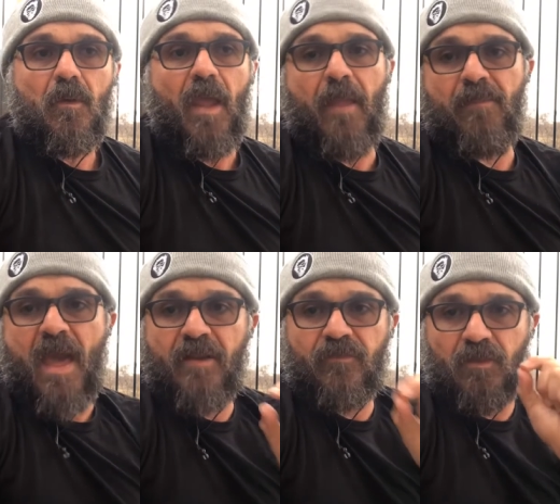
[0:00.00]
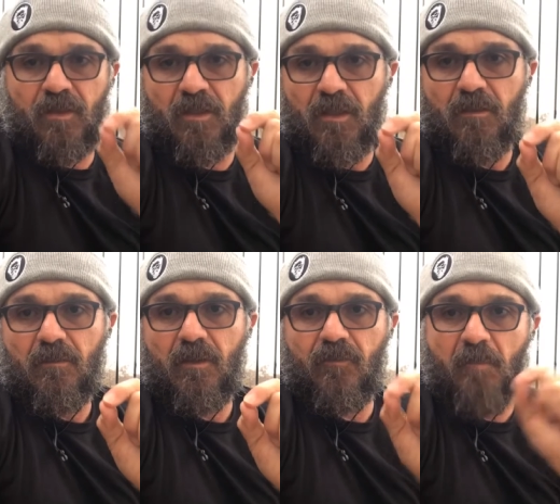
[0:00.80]
And that is the key,
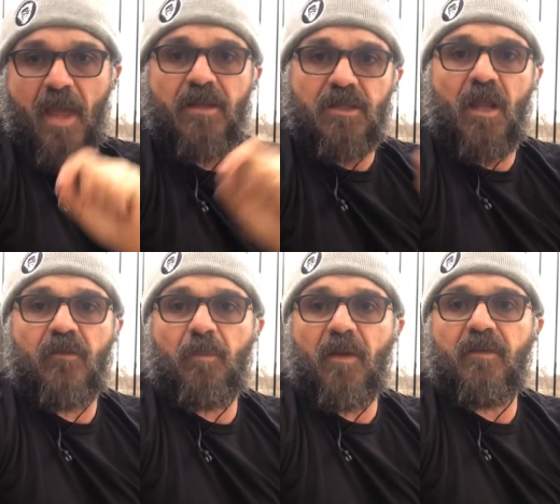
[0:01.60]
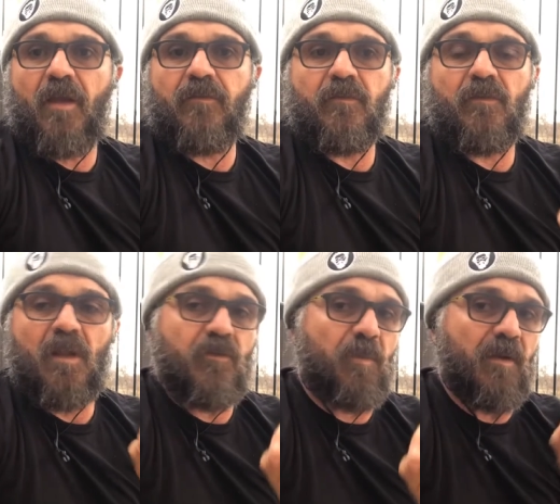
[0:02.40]
is managing expectations,
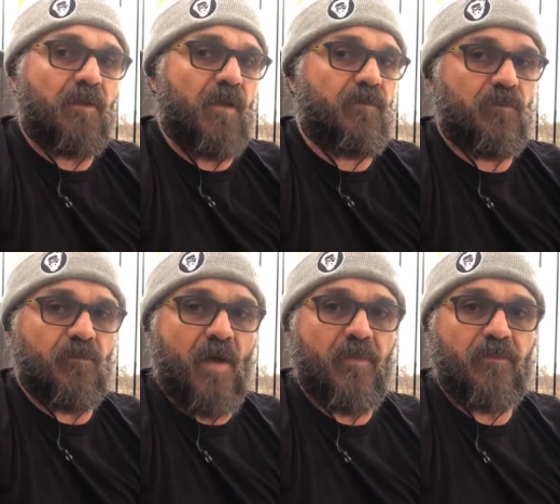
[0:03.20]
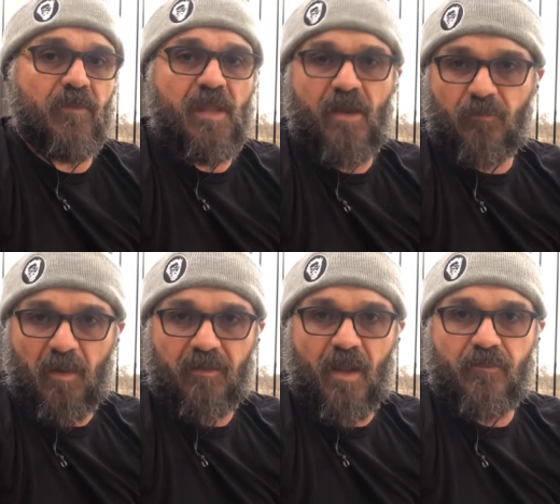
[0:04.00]
the expectations of others and the
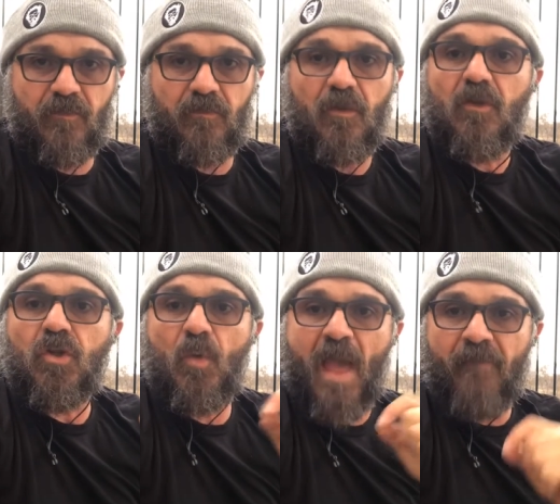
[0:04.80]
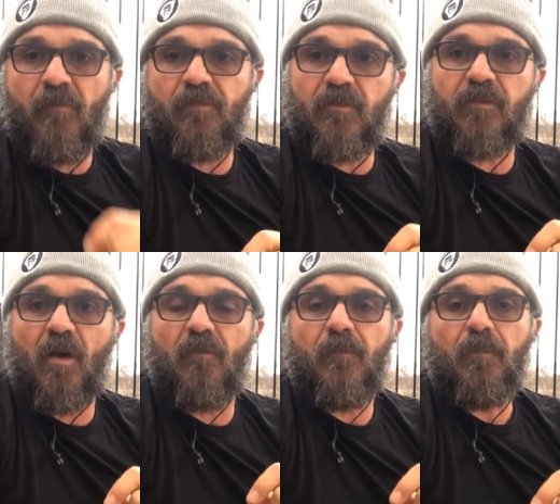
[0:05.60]
expectations you have of
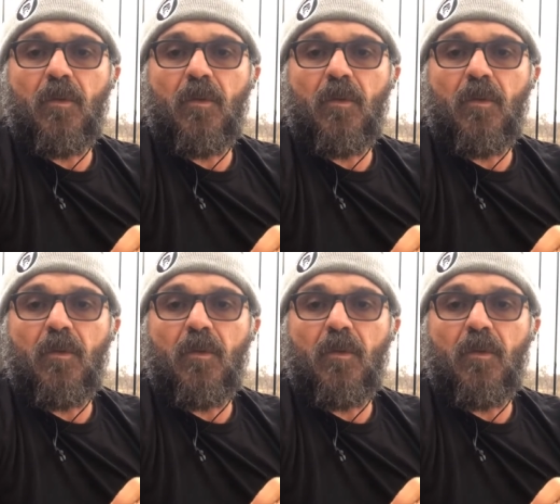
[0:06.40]
yourself.